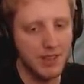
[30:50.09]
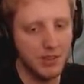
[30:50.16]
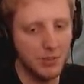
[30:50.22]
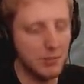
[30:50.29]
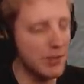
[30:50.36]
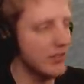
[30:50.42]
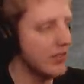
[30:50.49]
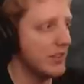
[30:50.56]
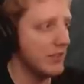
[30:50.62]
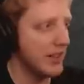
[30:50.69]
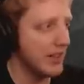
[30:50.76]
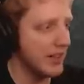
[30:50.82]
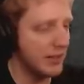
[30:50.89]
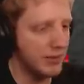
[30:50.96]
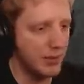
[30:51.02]

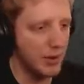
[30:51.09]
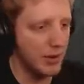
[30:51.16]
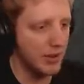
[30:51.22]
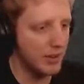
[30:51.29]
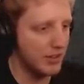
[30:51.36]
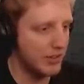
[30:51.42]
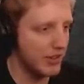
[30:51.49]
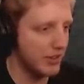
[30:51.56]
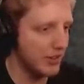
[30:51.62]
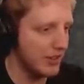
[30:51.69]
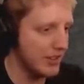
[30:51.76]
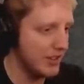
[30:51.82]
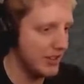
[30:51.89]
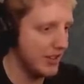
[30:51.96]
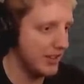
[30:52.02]
Specifically for us to
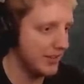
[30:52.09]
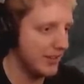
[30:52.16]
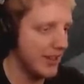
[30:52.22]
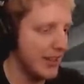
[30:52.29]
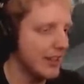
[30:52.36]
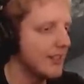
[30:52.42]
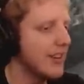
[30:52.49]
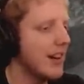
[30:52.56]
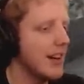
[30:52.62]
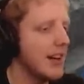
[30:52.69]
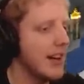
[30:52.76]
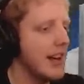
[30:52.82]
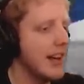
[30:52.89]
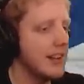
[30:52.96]
yeet that entire